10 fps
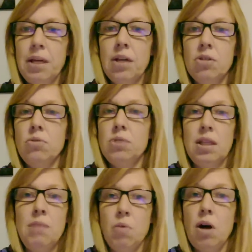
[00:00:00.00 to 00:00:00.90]
because you
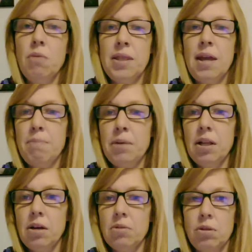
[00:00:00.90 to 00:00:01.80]
sleep well with that
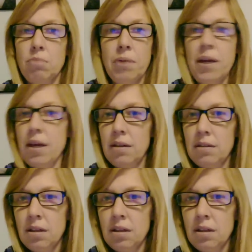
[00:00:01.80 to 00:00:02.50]
pillow, so bring it.